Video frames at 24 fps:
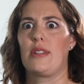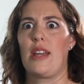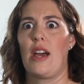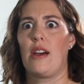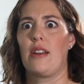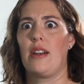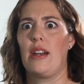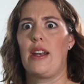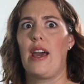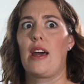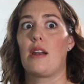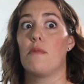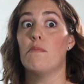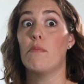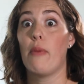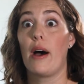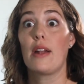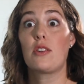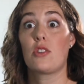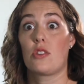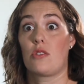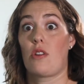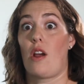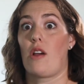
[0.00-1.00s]
down and had a
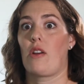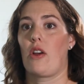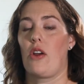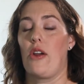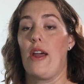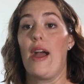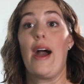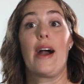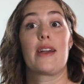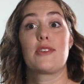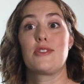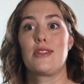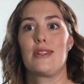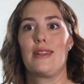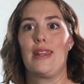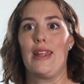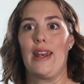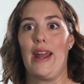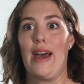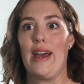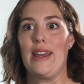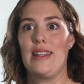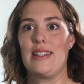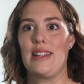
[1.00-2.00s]
much stronger reaction than
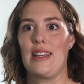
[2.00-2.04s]
I